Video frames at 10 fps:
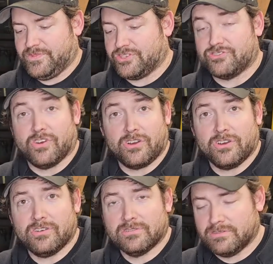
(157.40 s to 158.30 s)

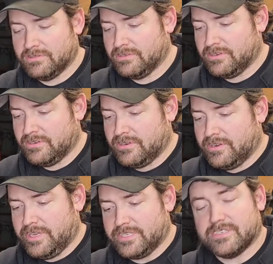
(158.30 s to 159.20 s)
stronger,
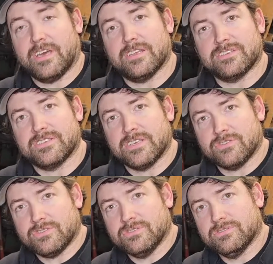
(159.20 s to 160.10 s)
it's got a
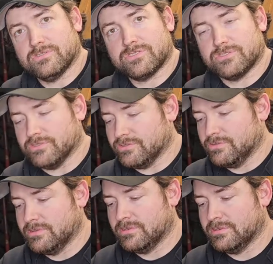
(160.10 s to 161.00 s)
single
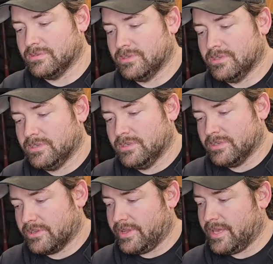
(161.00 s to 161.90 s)
screw
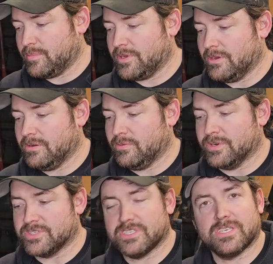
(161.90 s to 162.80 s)
clamp here,
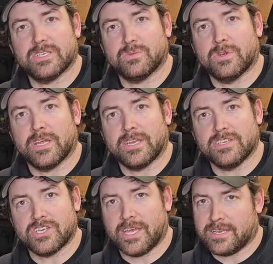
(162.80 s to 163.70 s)
whereas this has one on
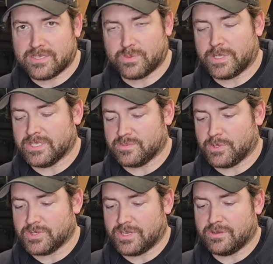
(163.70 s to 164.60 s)
each end as well as
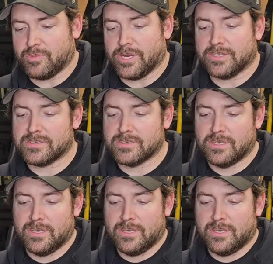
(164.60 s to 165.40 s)
most other brands.